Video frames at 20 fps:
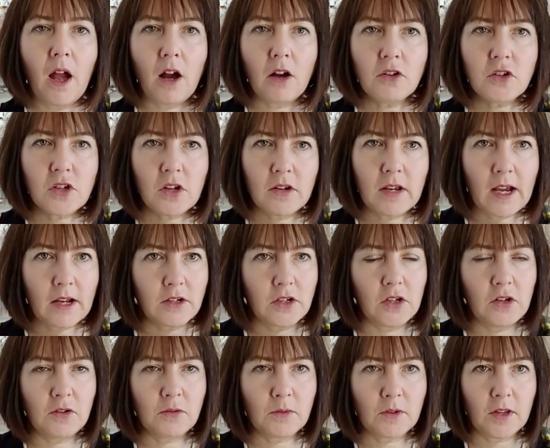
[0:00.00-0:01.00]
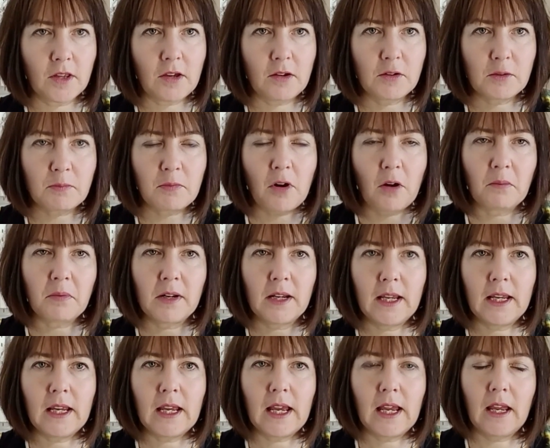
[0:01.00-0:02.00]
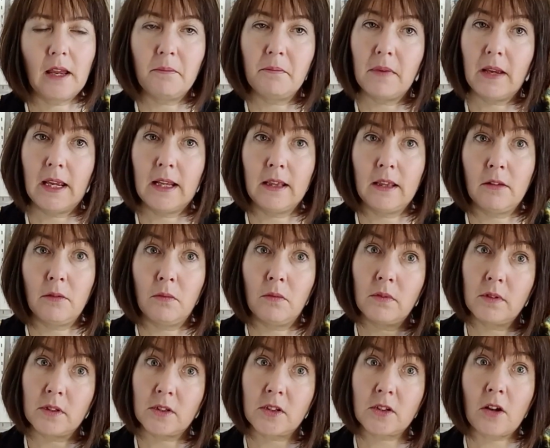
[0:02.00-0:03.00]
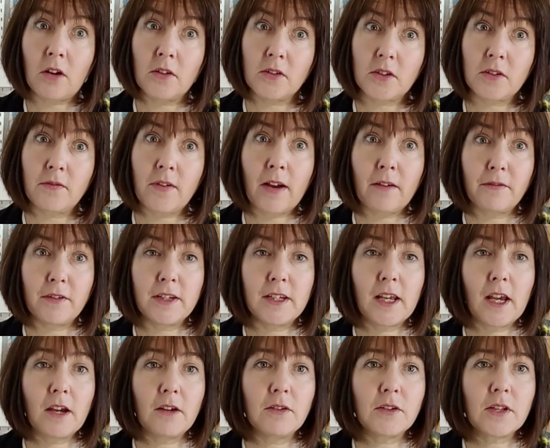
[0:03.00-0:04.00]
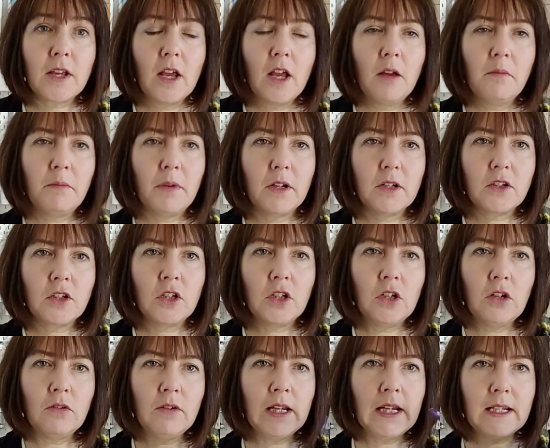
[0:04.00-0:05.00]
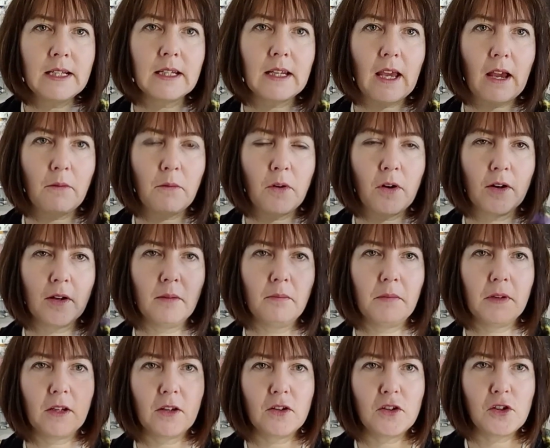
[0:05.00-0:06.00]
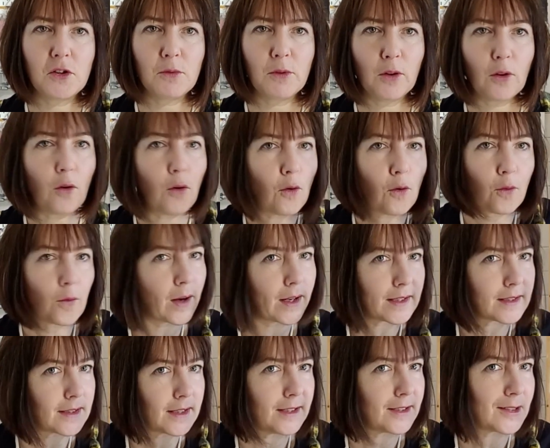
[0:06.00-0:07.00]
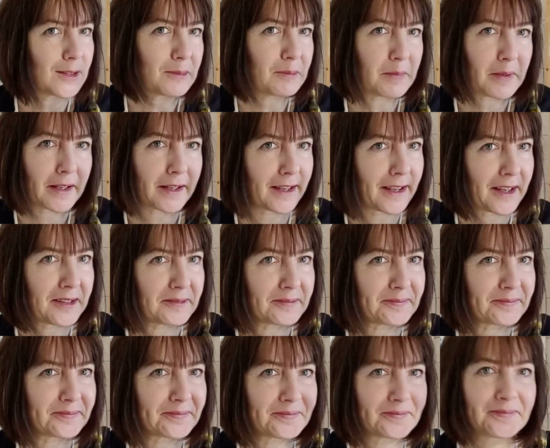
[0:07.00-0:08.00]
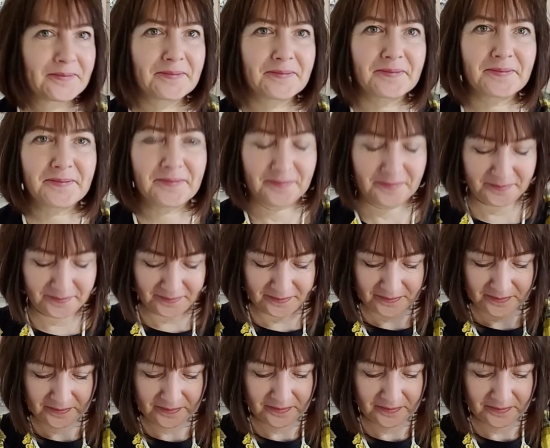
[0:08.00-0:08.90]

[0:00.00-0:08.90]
I'll show you how to use one of those properly um, in the starts of our videos, but you need to get one because you will always need an unpicker.